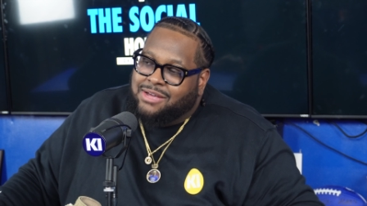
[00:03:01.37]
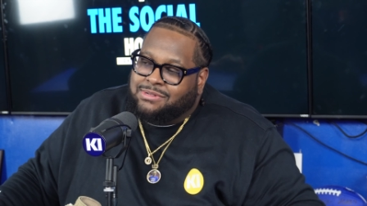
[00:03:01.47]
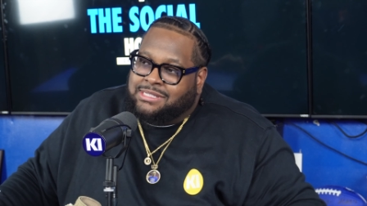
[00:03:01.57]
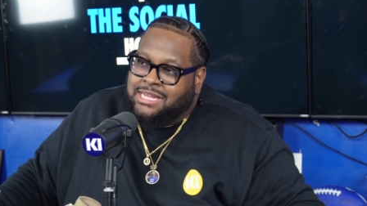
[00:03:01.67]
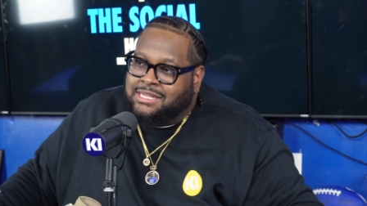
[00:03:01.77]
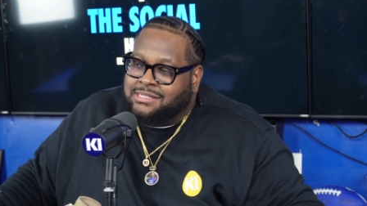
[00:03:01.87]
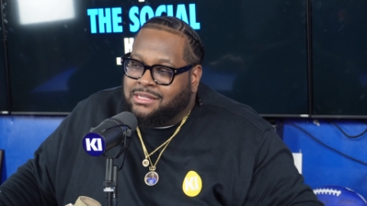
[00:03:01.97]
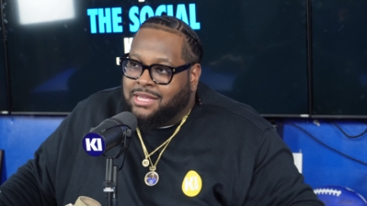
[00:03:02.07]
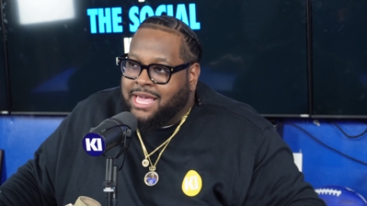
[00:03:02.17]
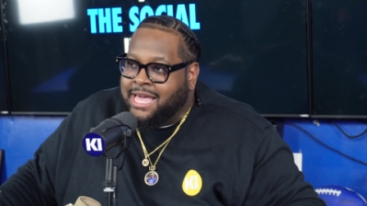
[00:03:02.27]
was
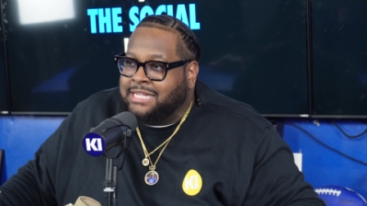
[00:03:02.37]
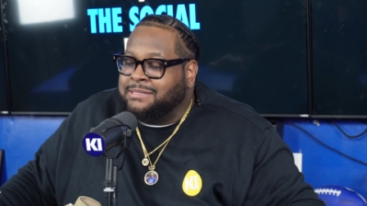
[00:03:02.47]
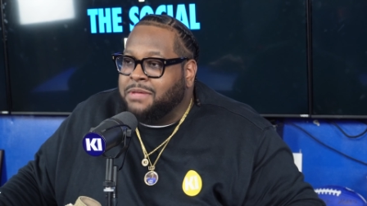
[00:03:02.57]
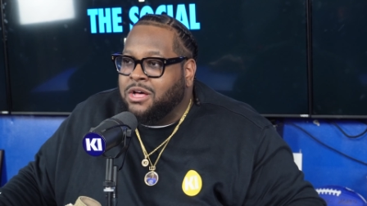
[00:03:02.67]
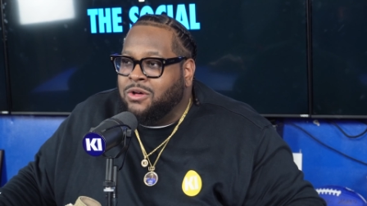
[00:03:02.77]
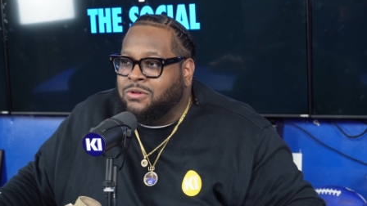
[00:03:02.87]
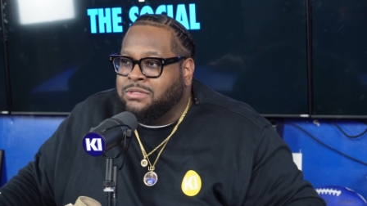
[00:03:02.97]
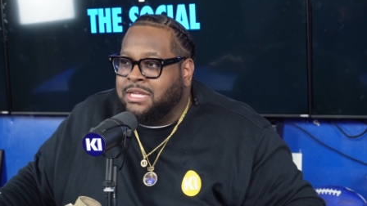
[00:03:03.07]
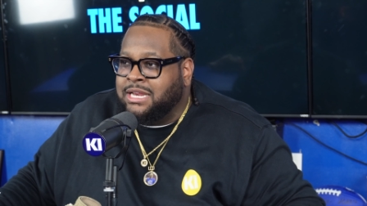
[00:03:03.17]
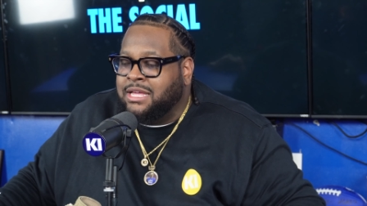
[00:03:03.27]
decent. It had some
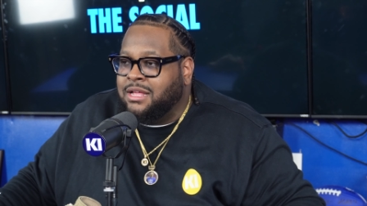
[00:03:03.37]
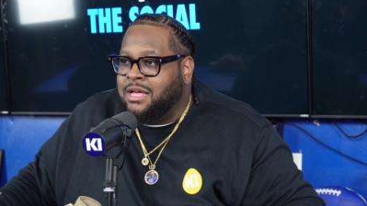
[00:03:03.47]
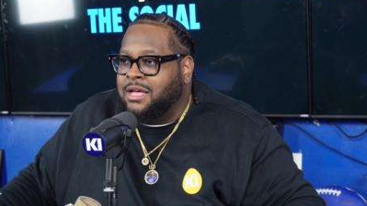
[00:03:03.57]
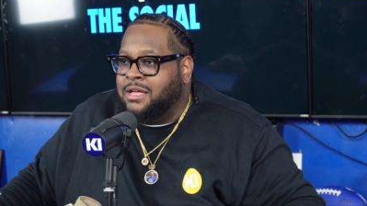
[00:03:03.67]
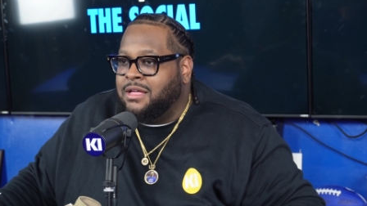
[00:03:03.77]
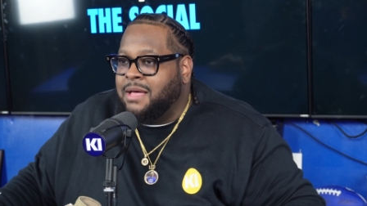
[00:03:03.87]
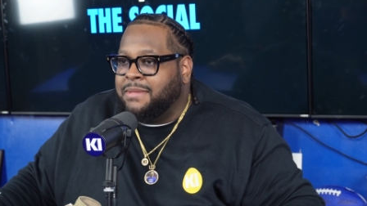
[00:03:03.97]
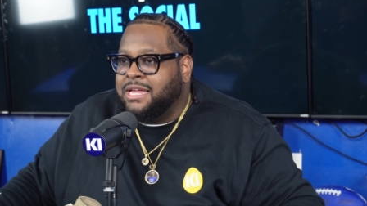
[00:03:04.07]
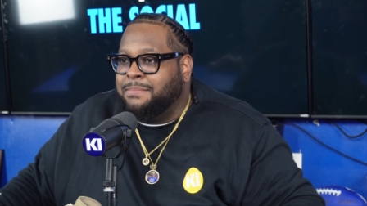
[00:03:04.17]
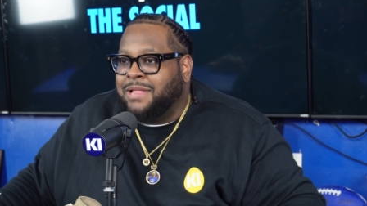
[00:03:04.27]
holes in it. Uh, I'm
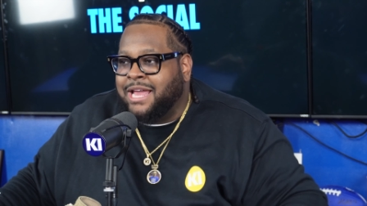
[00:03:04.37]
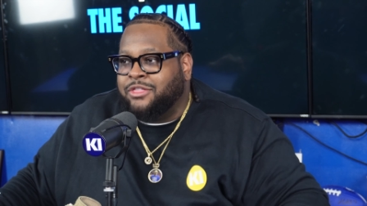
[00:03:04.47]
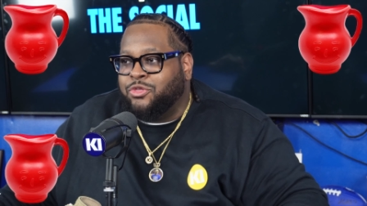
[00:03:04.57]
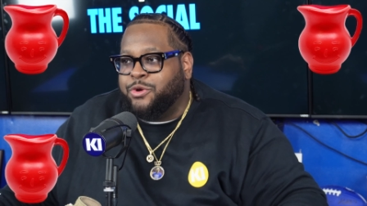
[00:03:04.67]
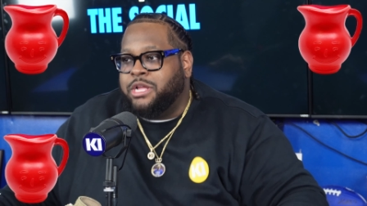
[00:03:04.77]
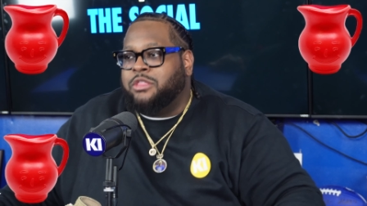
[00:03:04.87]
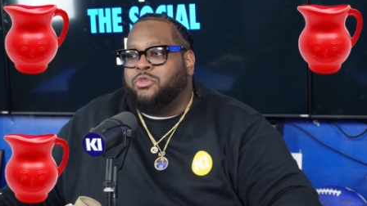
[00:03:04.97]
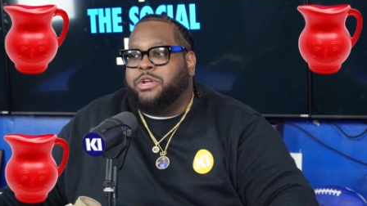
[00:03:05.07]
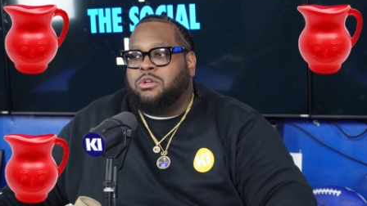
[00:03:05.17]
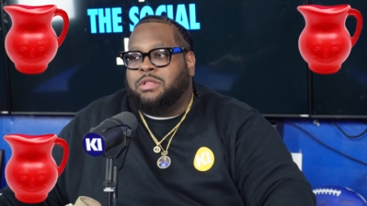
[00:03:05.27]
gonna get a plot of three,
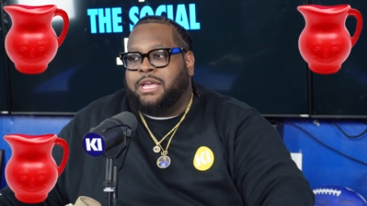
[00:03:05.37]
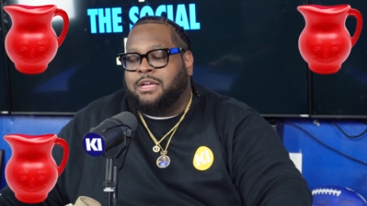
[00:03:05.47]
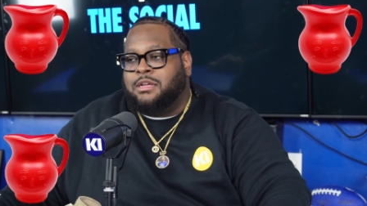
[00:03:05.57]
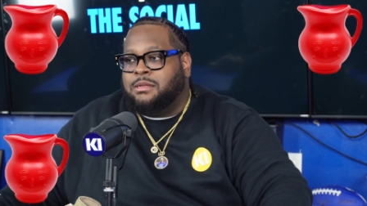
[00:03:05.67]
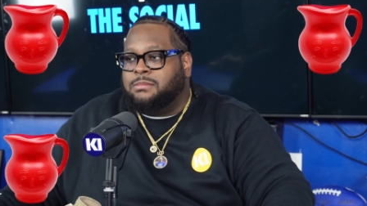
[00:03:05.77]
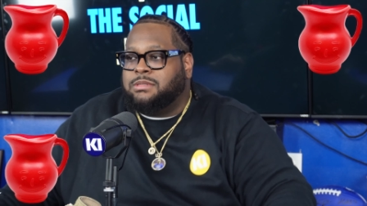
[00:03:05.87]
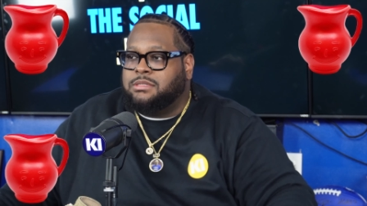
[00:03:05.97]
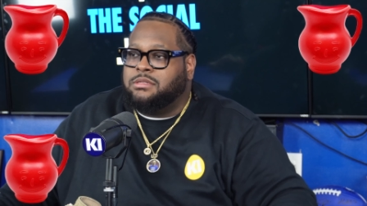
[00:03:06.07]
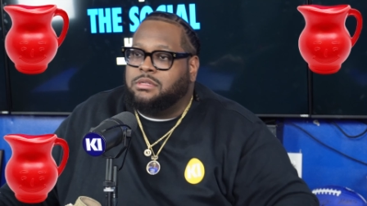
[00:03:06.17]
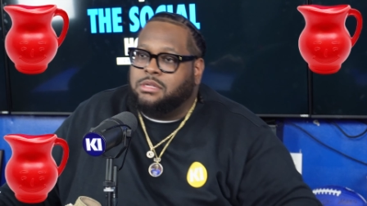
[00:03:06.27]
three Kool-Aid cups